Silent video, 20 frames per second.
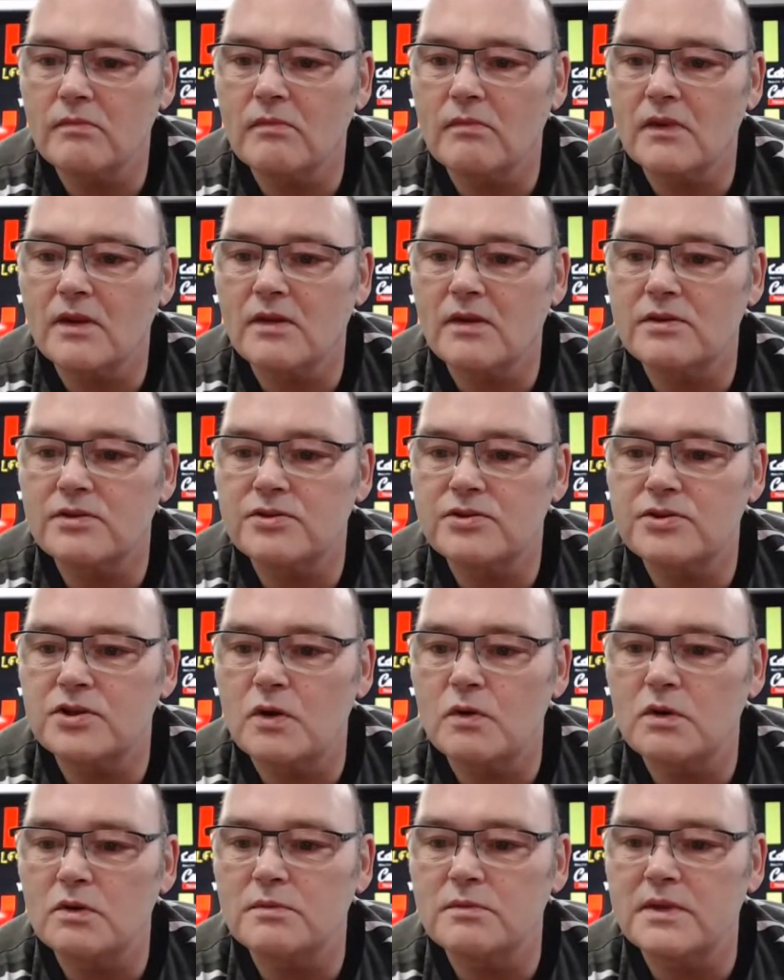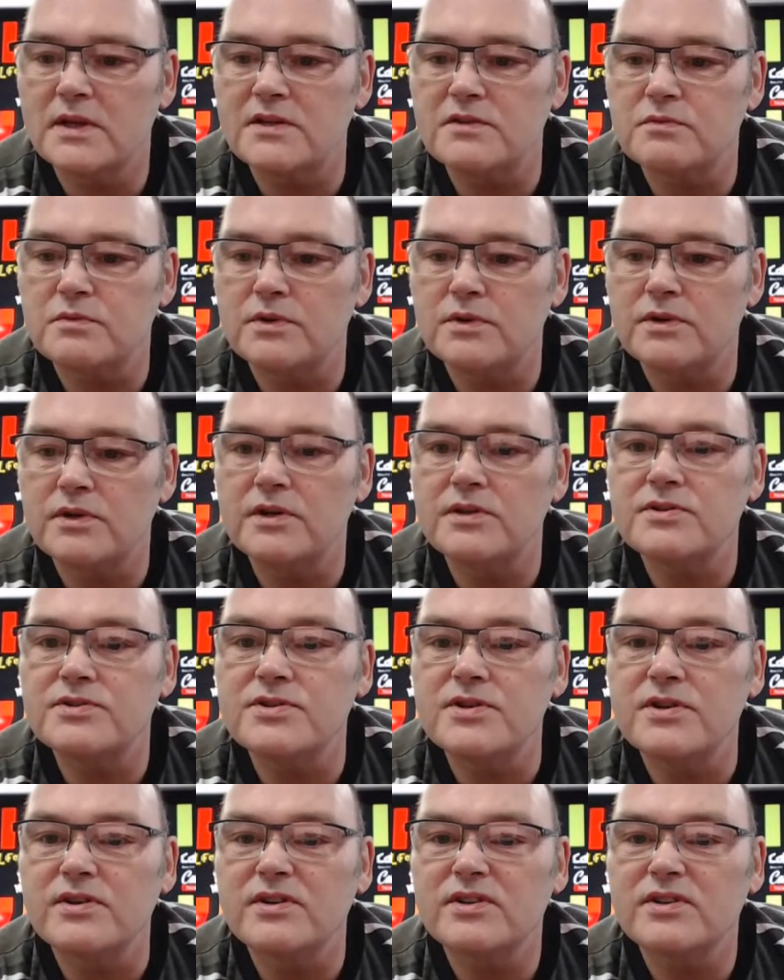I'll scroll up these words